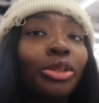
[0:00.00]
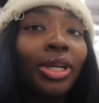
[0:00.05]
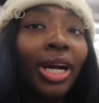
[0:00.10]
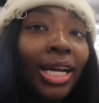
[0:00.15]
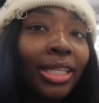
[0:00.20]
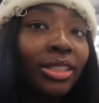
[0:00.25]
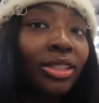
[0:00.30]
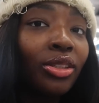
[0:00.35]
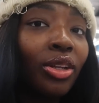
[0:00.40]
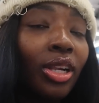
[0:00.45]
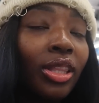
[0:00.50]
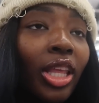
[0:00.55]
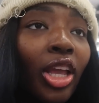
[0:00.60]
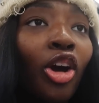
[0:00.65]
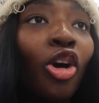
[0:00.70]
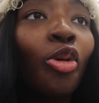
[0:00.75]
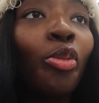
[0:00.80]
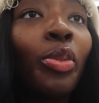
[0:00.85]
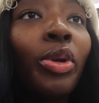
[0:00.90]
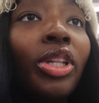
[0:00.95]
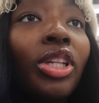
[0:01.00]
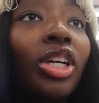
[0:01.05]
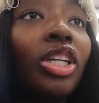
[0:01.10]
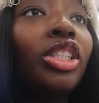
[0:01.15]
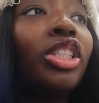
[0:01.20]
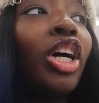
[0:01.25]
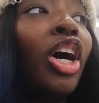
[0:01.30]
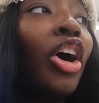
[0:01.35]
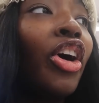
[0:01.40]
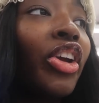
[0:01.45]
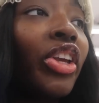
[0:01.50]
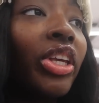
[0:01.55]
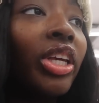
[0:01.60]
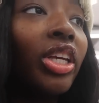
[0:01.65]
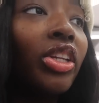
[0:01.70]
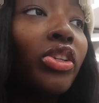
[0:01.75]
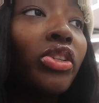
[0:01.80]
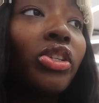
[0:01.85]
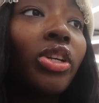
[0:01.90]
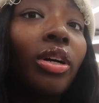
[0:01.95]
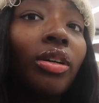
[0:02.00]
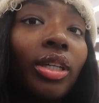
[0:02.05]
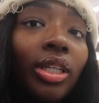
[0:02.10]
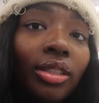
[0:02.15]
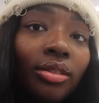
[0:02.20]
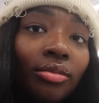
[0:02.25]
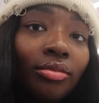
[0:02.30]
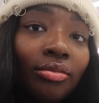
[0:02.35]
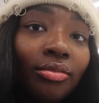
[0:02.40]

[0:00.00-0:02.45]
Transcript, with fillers: you guys notice they opened a Target in Soho?